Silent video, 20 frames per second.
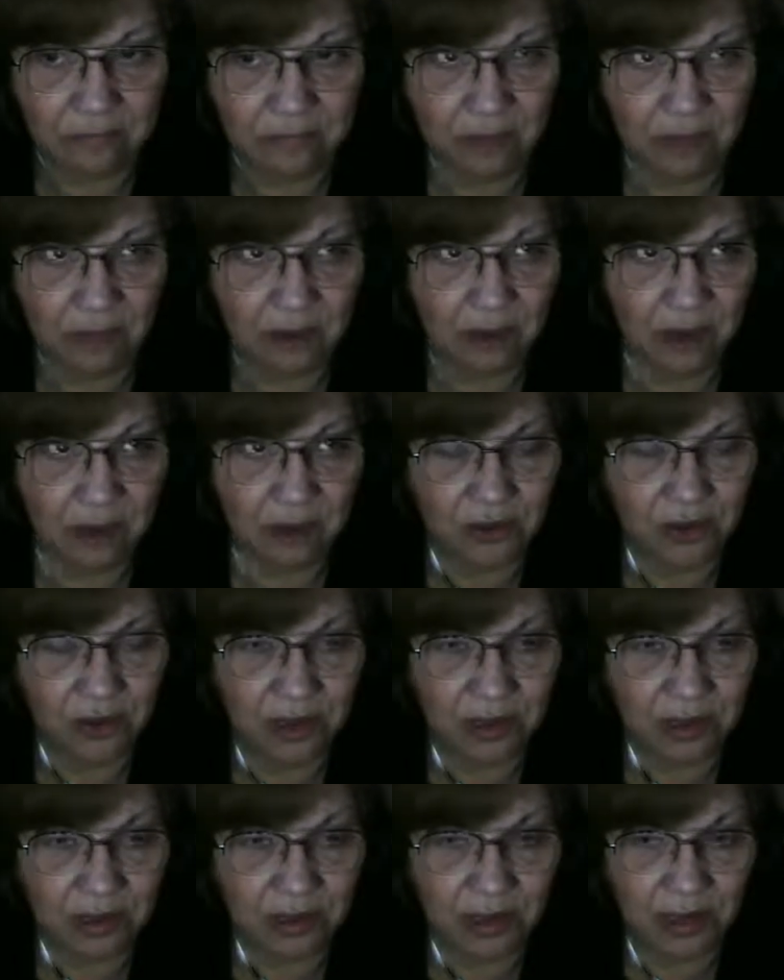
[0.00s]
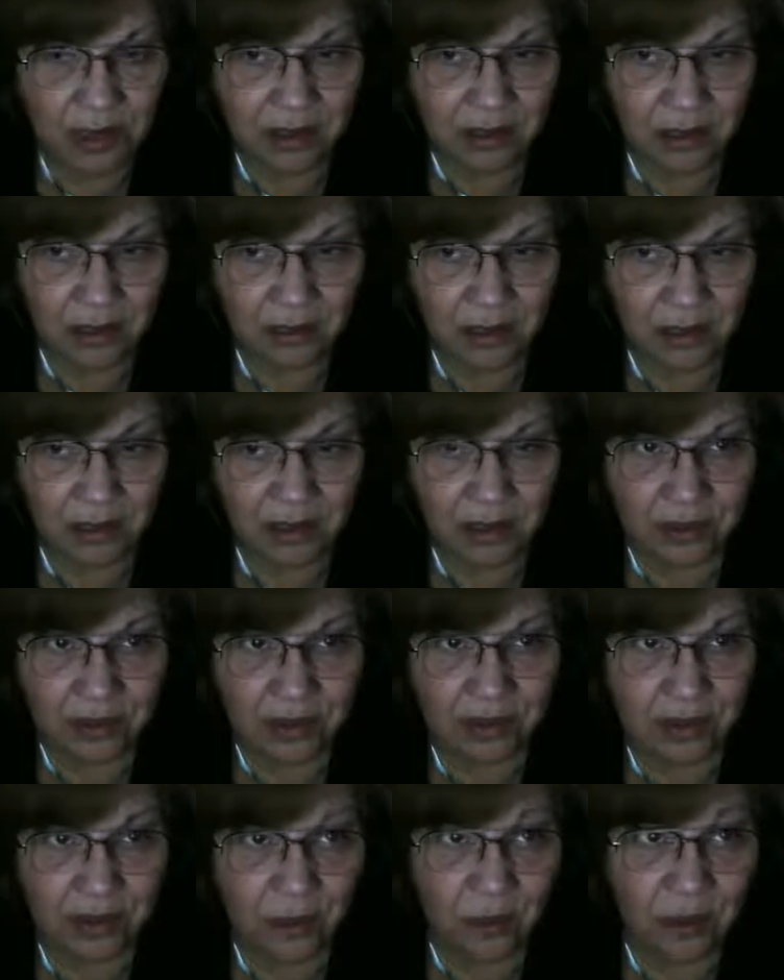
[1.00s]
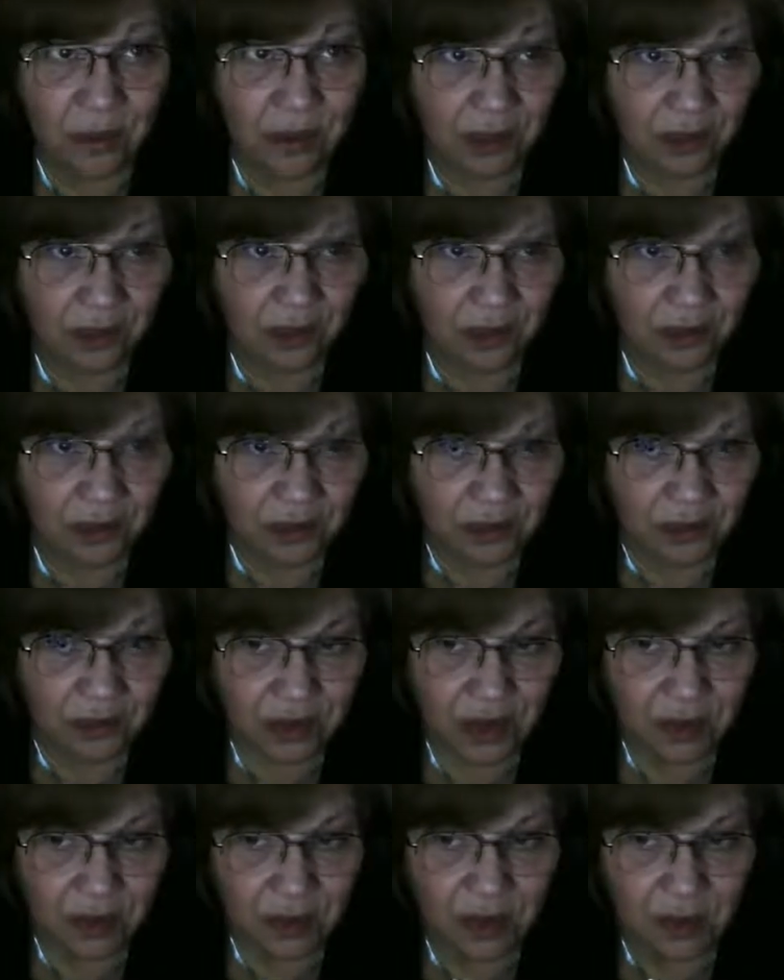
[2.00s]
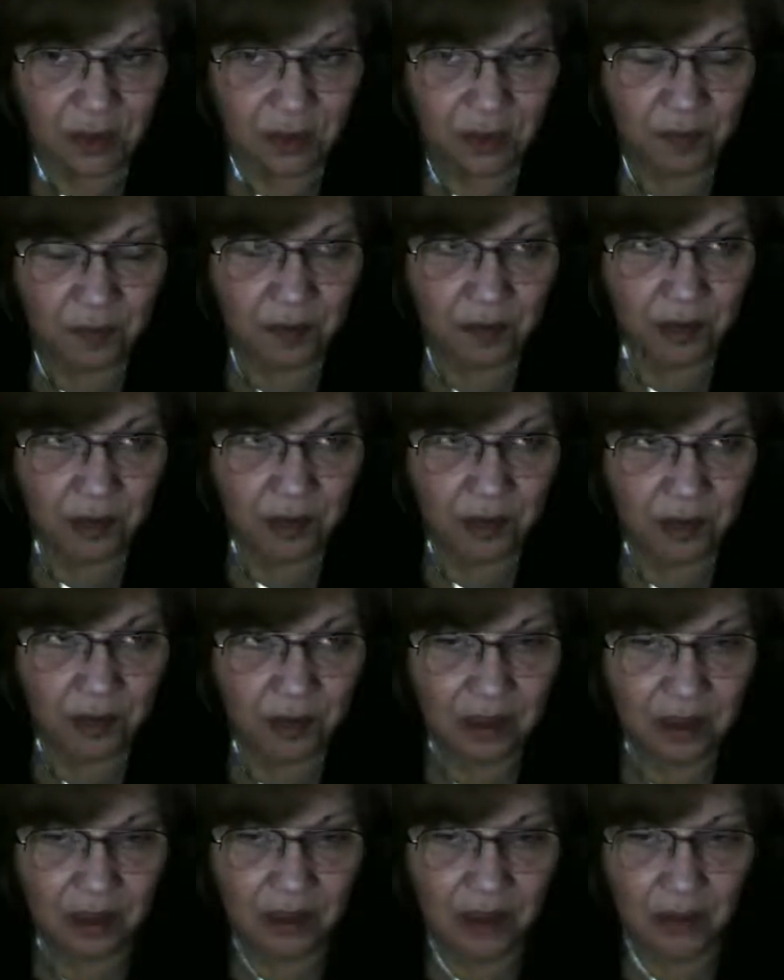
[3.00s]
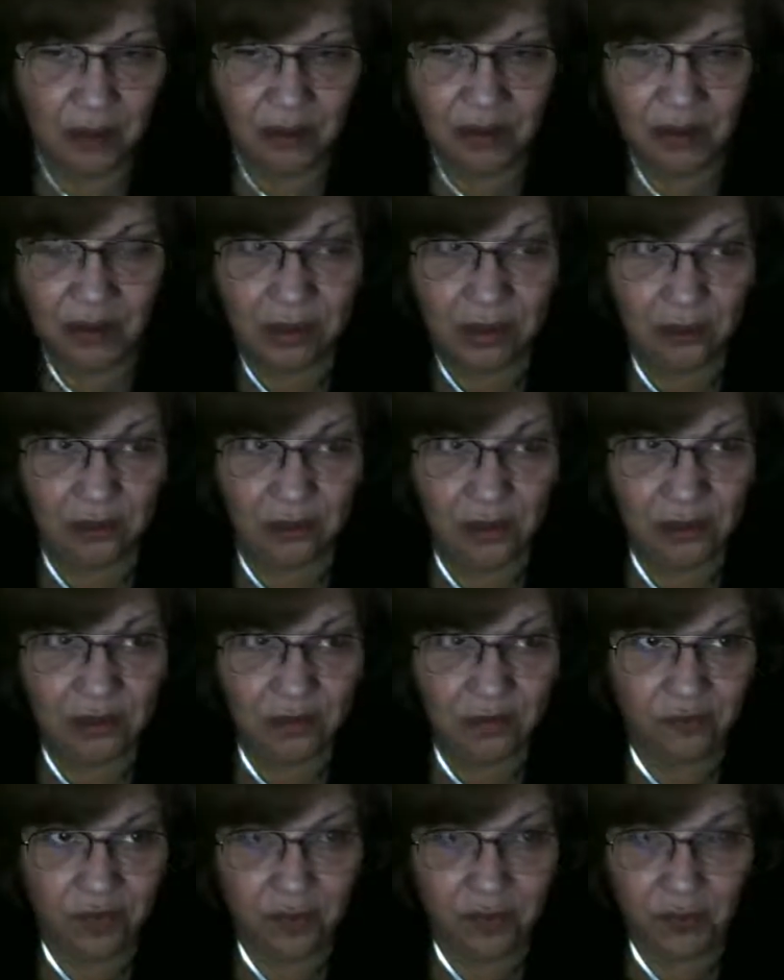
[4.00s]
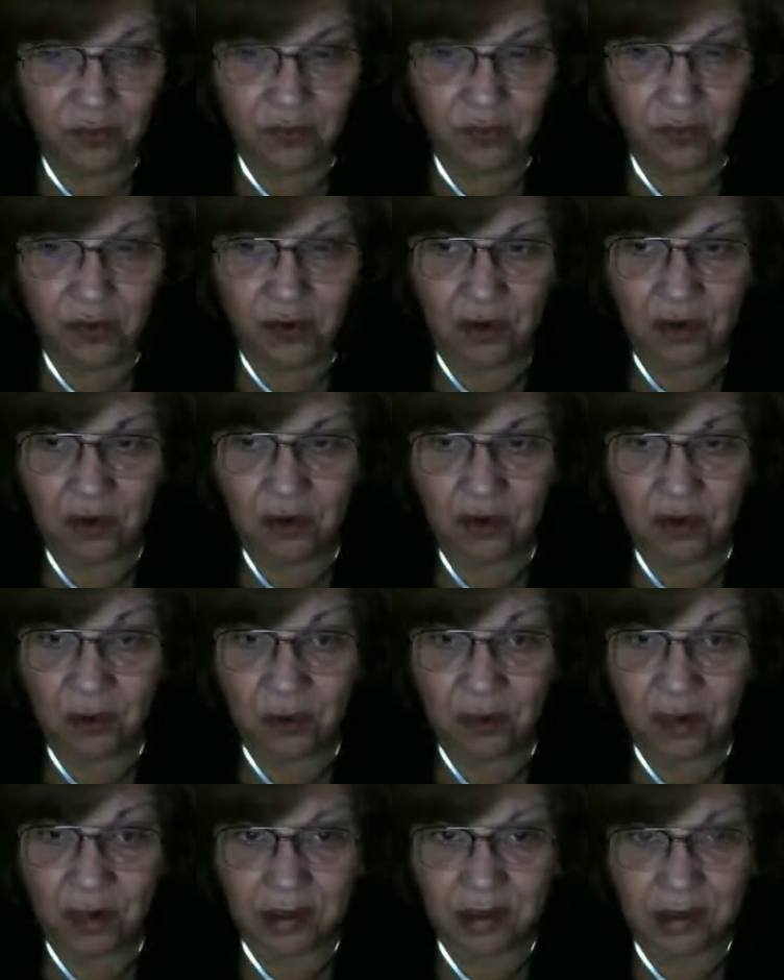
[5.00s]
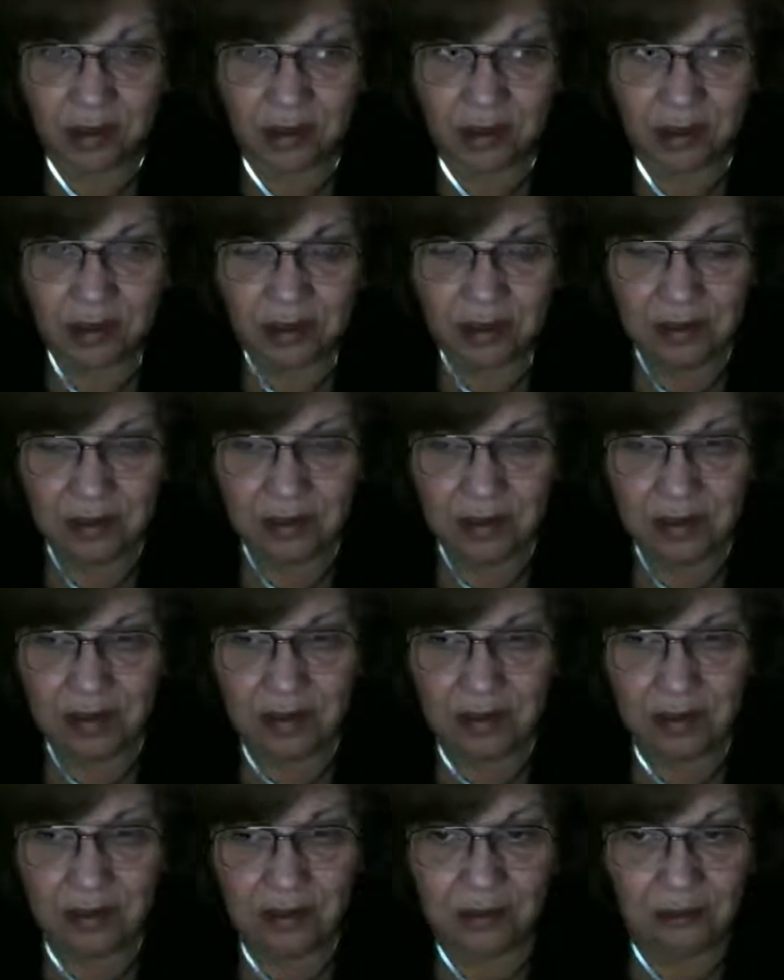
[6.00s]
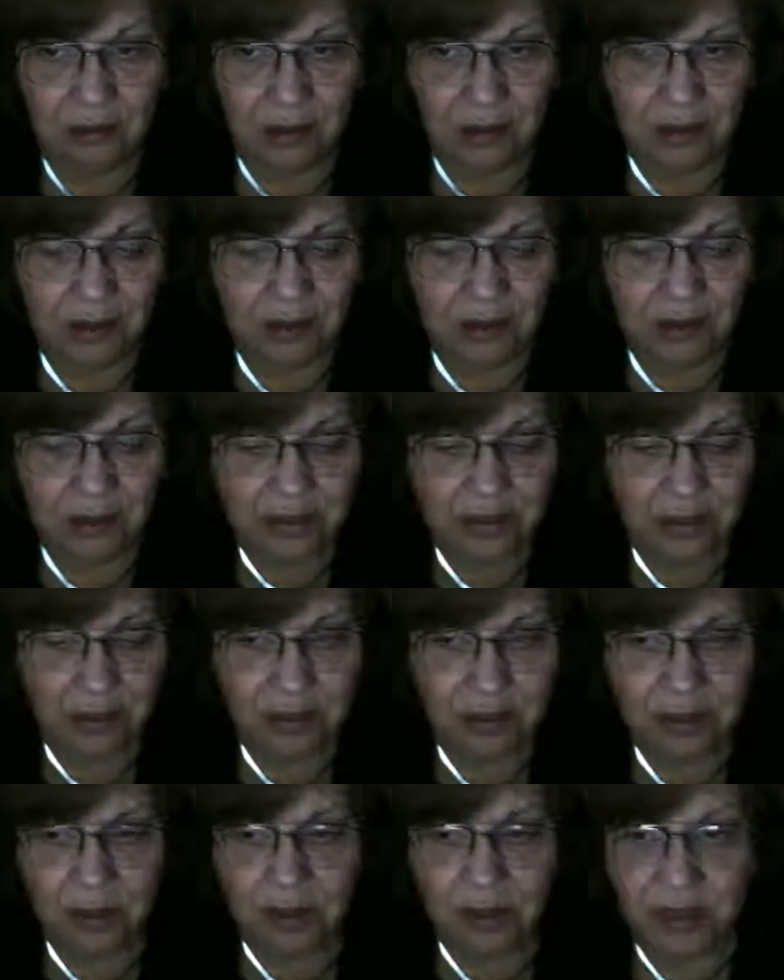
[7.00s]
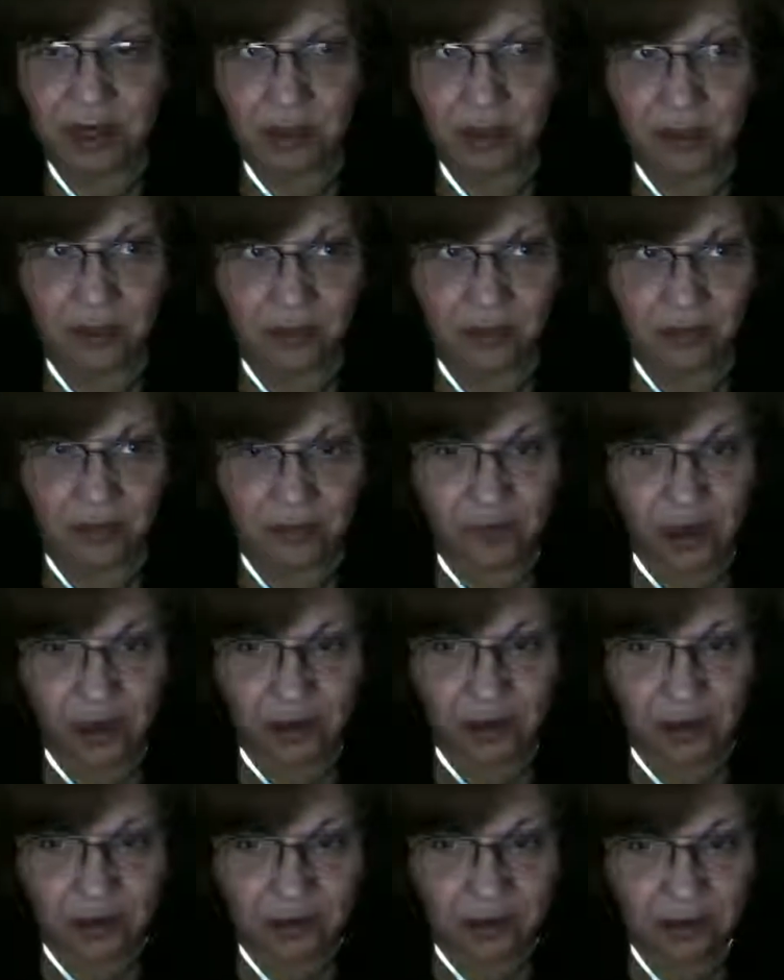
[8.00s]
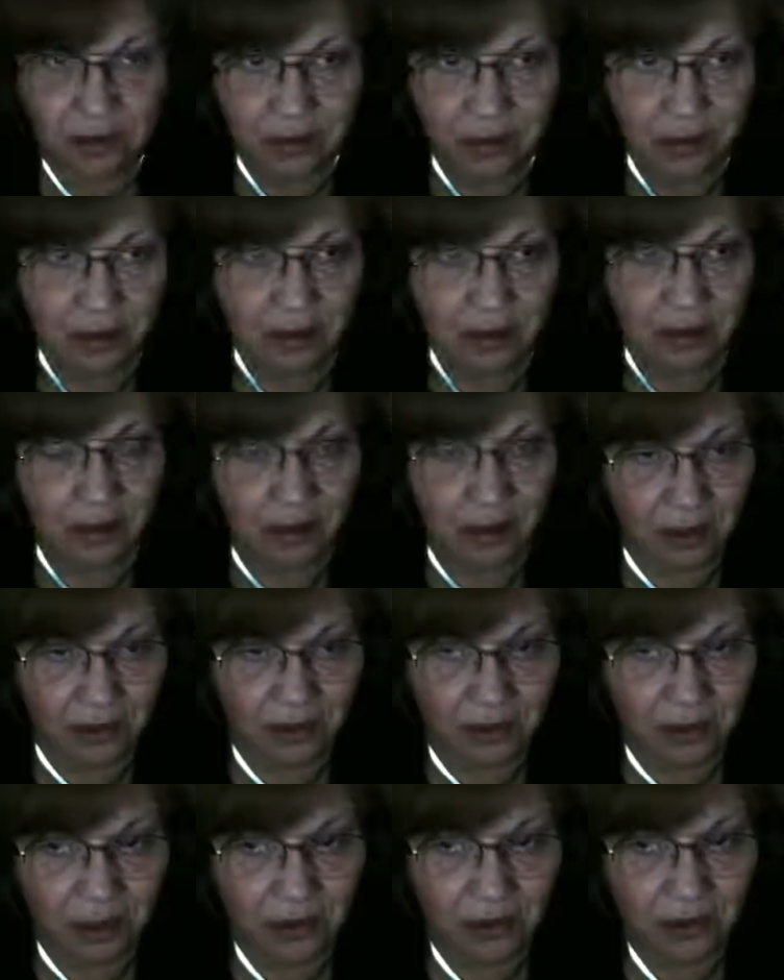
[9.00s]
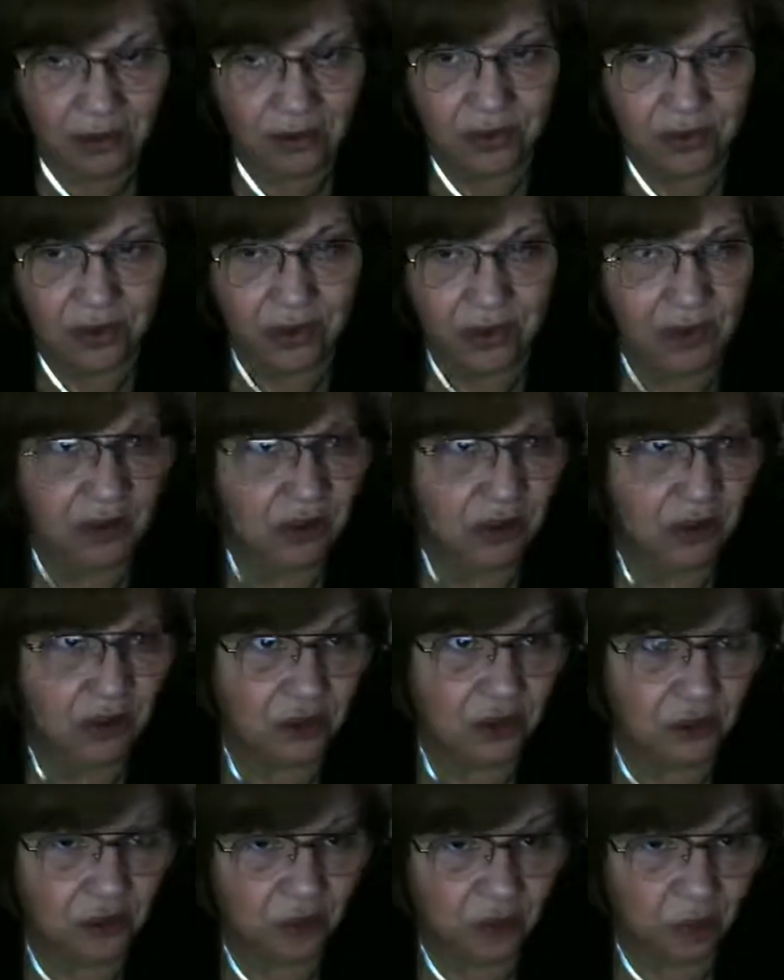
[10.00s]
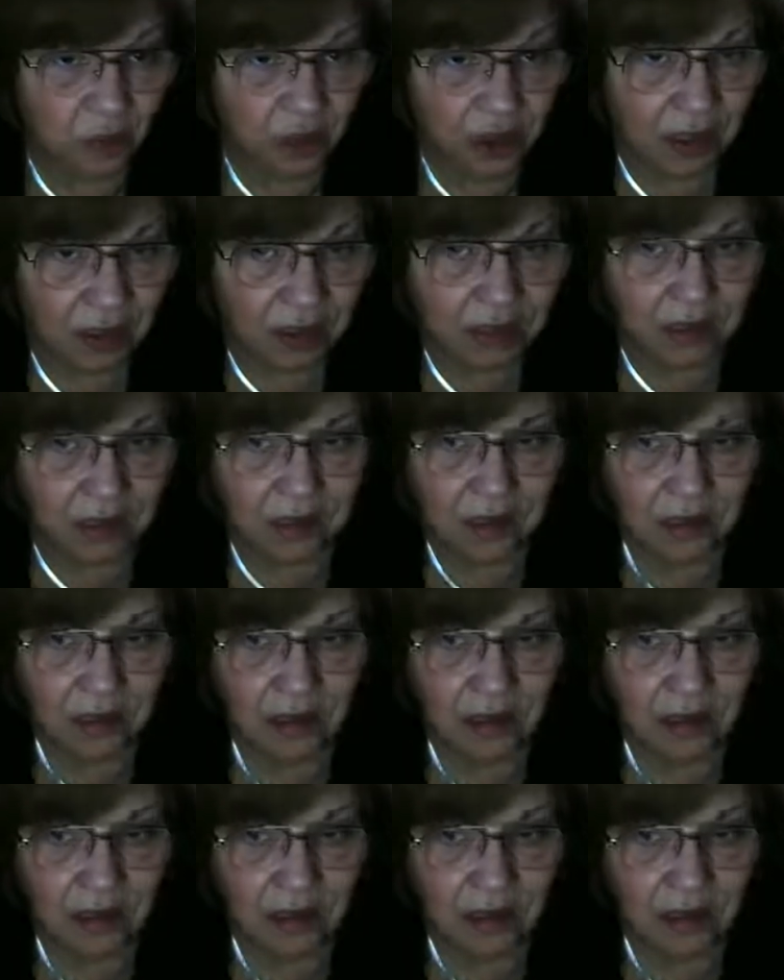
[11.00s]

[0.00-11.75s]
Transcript: So I'll toss that out there, because the name Peter also came up. I was trying to find a fit for all the rest, and it really needs to be something about fire, elevators, school bus,